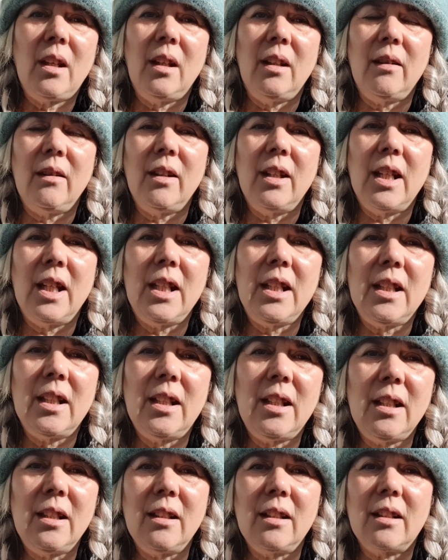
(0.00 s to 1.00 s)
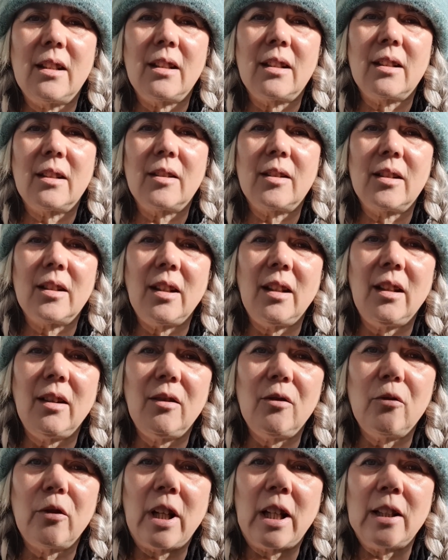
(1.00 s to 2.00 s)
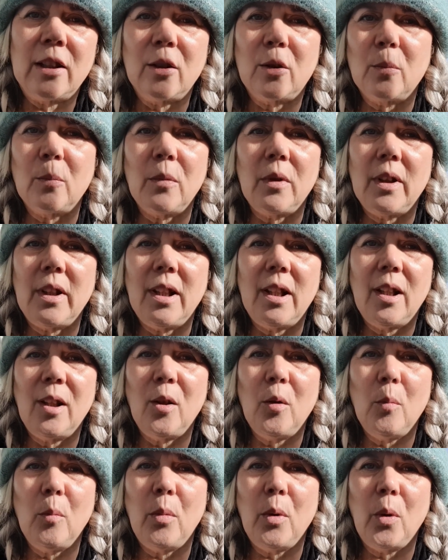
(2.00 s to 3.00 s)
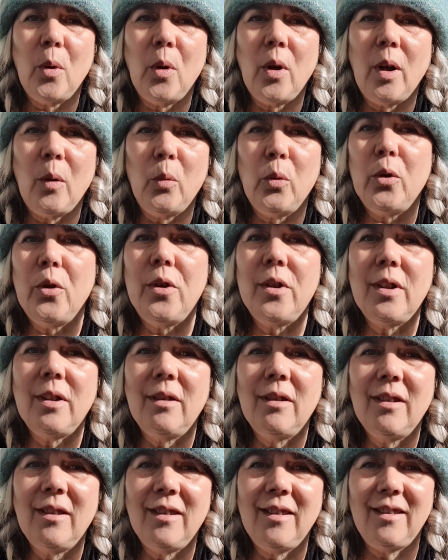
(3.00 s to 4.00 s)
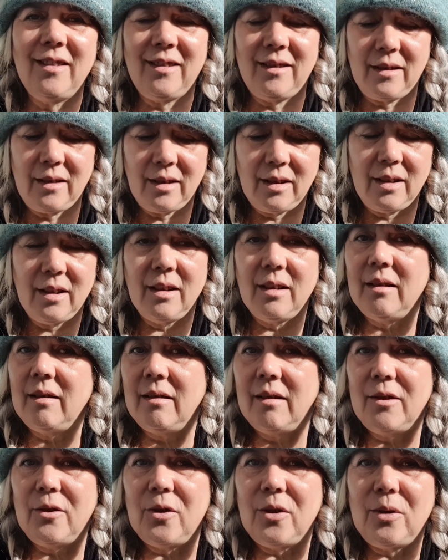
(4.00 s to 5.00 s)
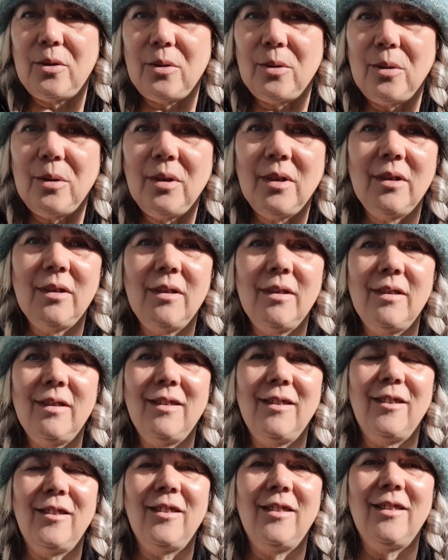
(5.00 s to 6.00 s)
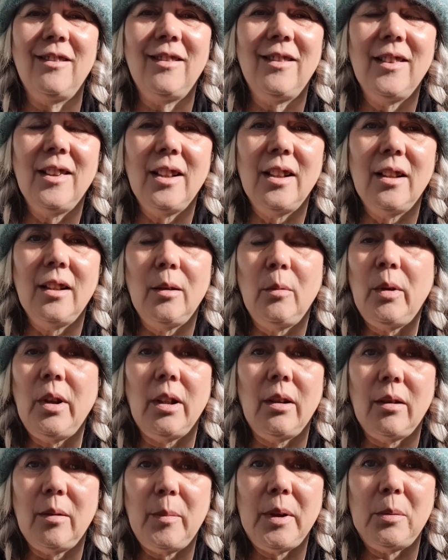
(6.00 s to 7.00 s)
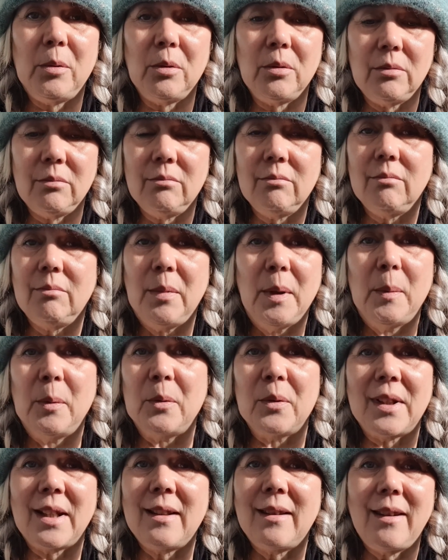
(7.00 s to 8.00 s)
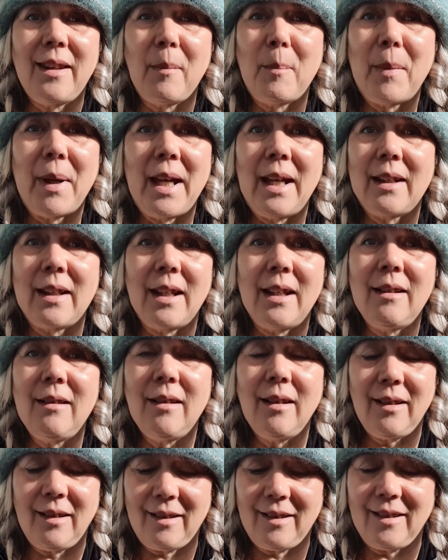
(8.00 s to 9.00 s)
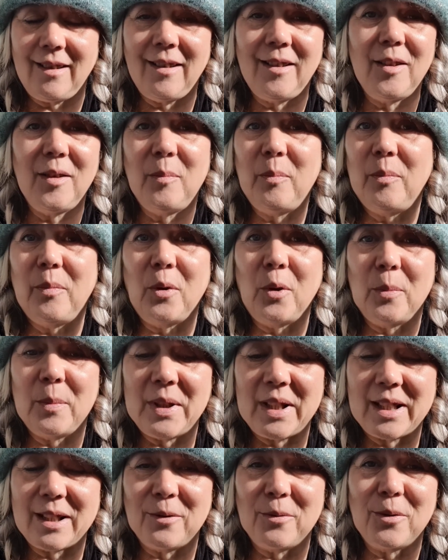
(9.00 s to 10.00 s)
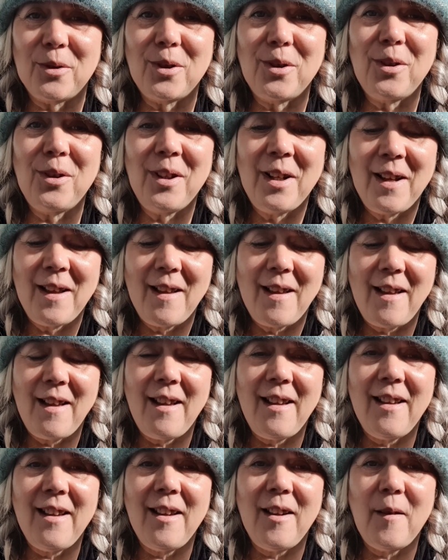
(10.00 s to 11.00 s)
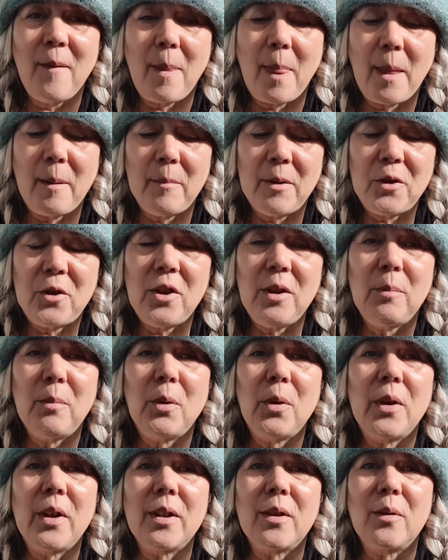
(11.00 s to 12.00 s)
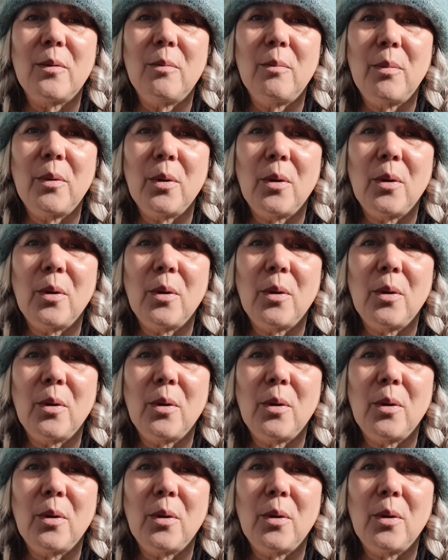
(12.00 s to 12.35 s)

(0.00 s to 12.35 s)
in the 90s randomly bought a wood, as you do. Well, people did it back then, probably still do. But she bought this